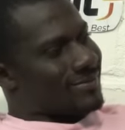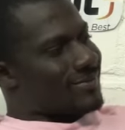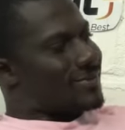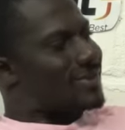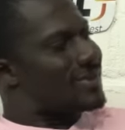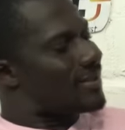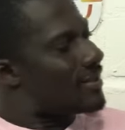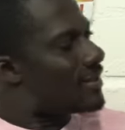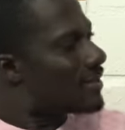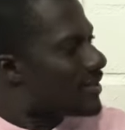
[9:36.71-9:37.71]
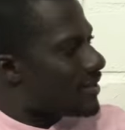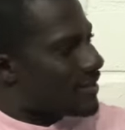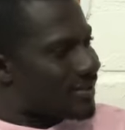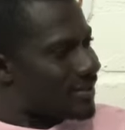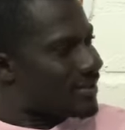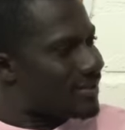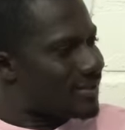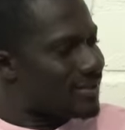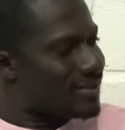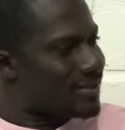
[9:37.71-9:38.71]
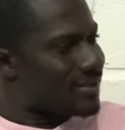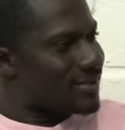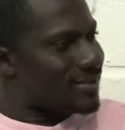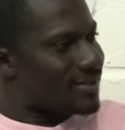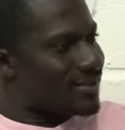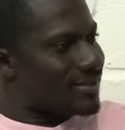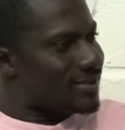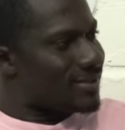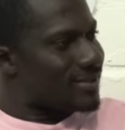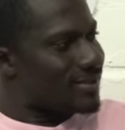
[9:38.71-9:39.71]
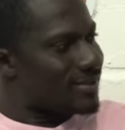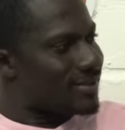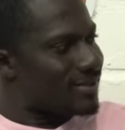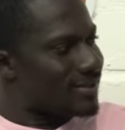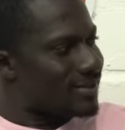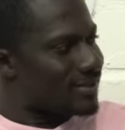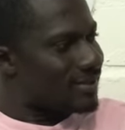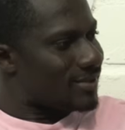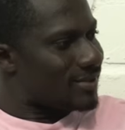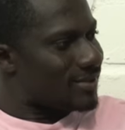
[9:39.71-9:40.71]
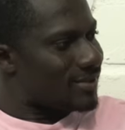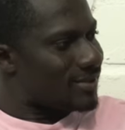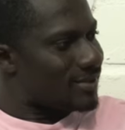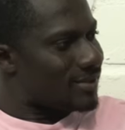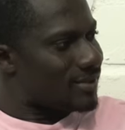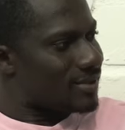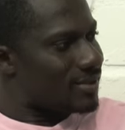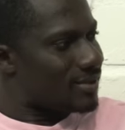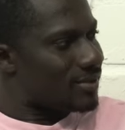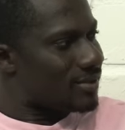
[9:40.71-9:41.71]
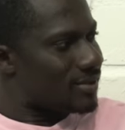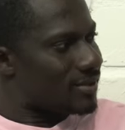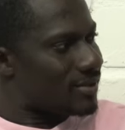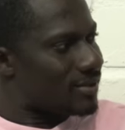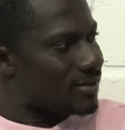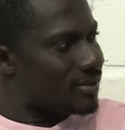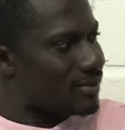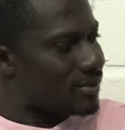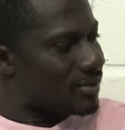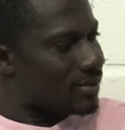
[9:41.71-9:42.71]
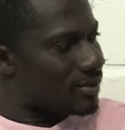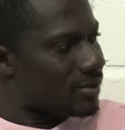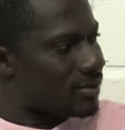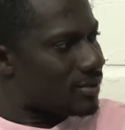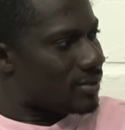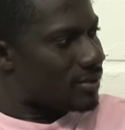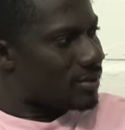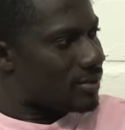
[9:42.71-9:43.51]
[no speech]